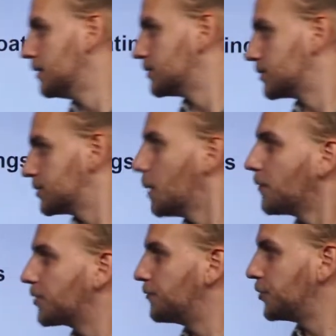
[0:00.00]
So some
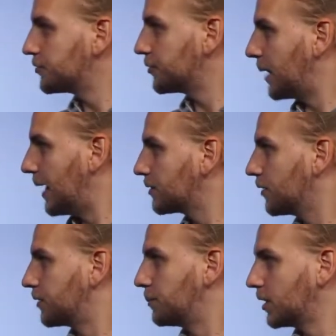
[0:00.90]
of the future plans
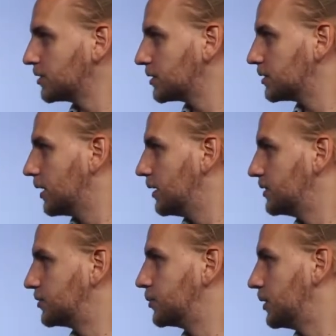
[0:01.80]
of the project
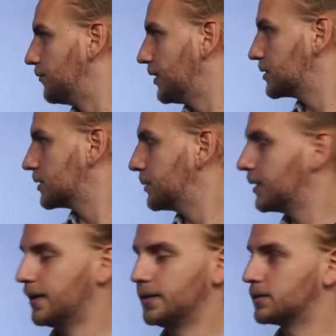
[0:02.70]
is to
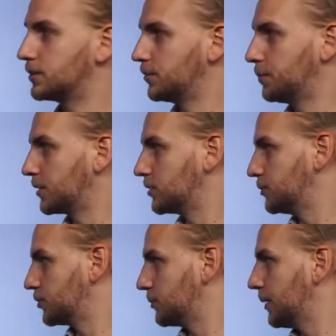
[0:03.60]
investigate group
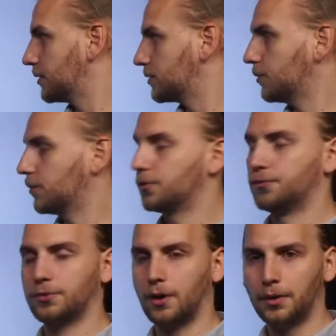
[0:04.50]
contribution methods also
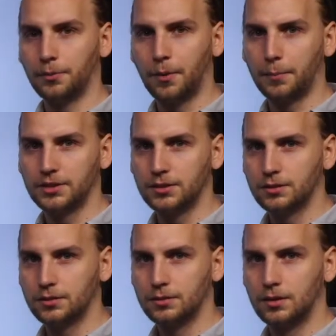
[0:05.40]
for other
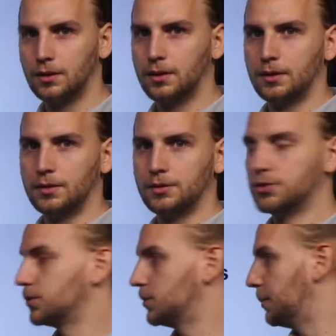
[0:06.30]
properties,
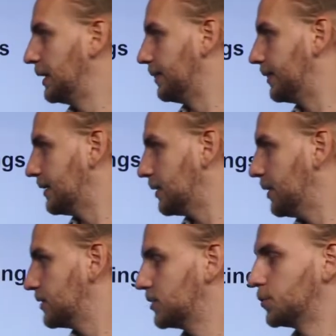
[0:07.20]
to build
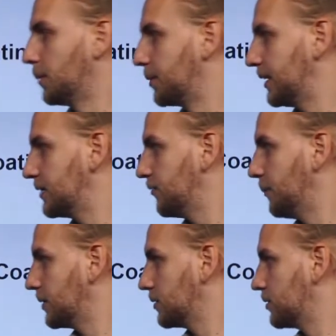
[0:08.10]
databases where predictive
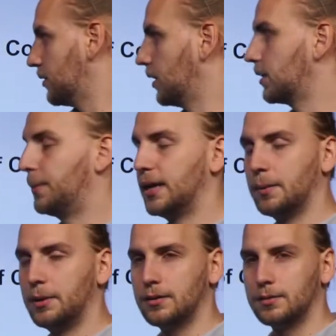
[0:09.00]
methods are not
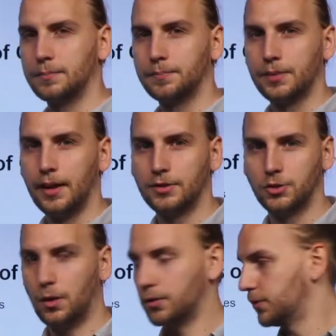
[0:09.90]
applicable, and
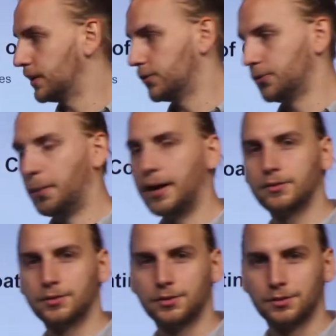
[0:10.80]
to also include
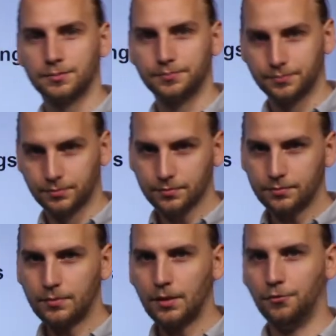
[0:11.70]
binders
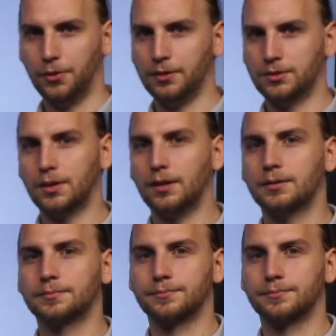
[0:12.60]
for this study.